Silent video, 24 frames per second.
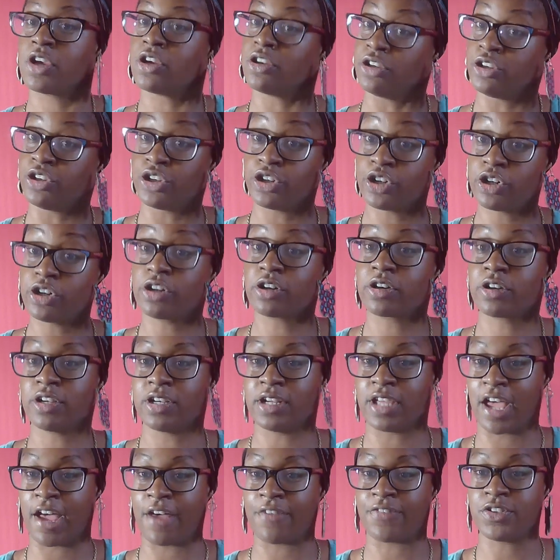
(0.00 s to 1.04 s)
you're going
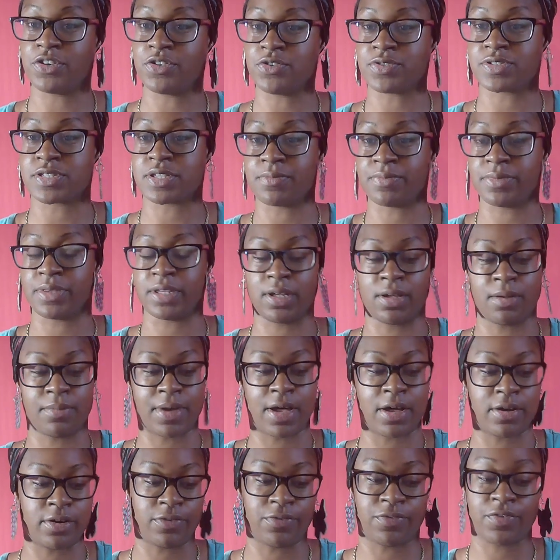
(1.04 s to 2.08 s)
to have to do something
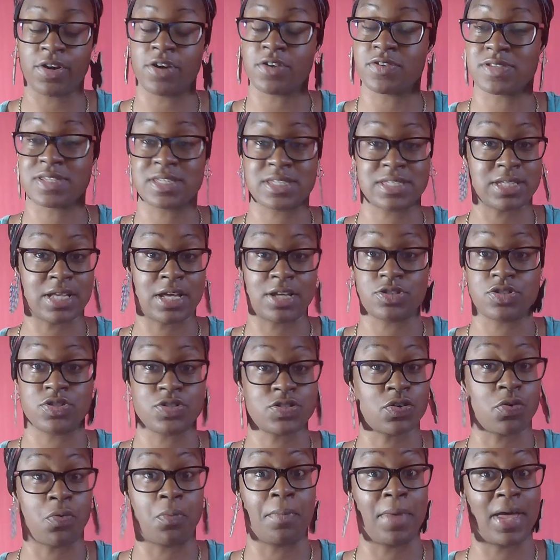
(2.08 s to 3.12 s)
about it first. It's not
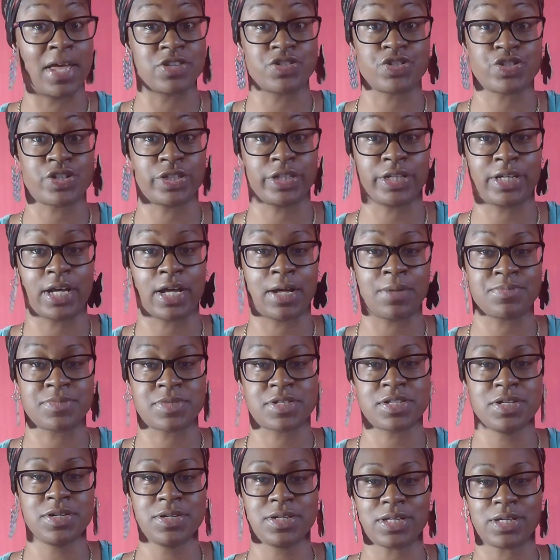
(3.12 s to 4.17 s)
just going to magically come
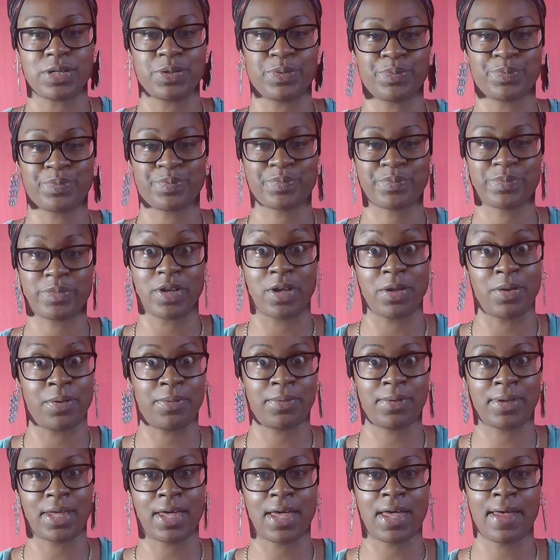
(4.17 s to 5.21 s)
to you.
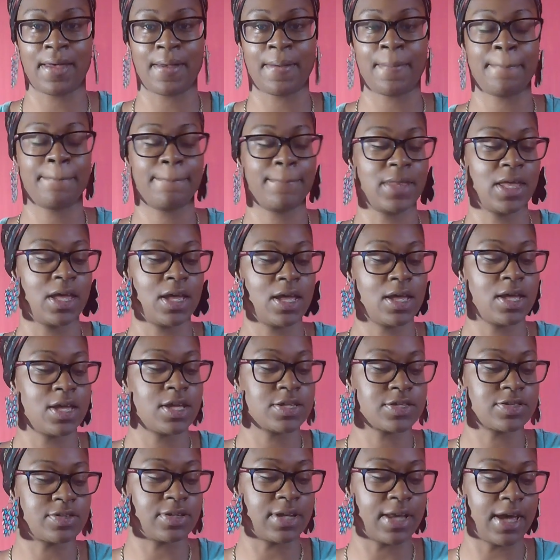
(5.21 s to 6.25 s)
Okay?
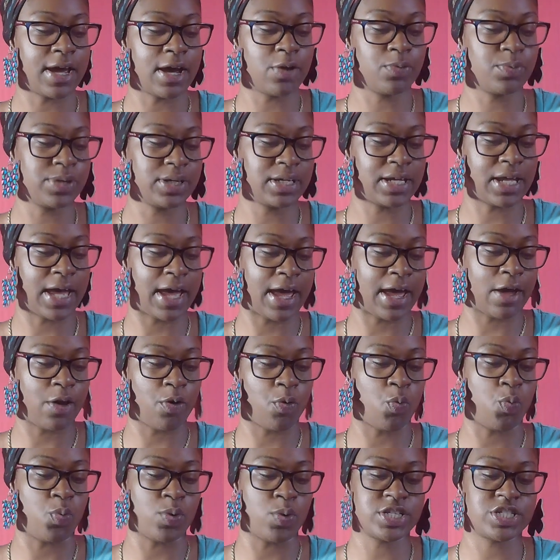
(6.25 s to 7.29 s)
So now we
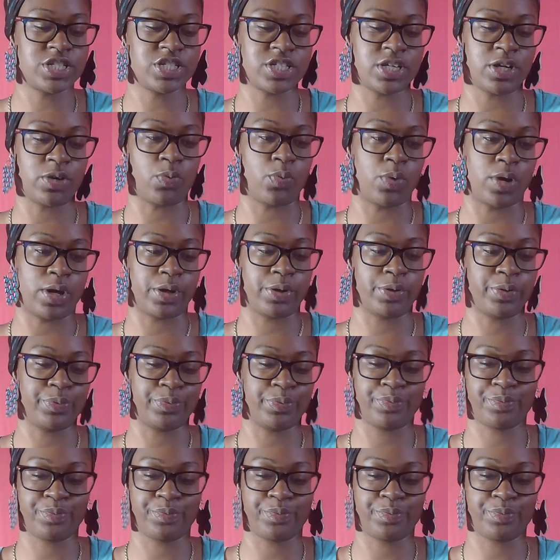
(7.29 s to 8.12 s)
got Wishing Well.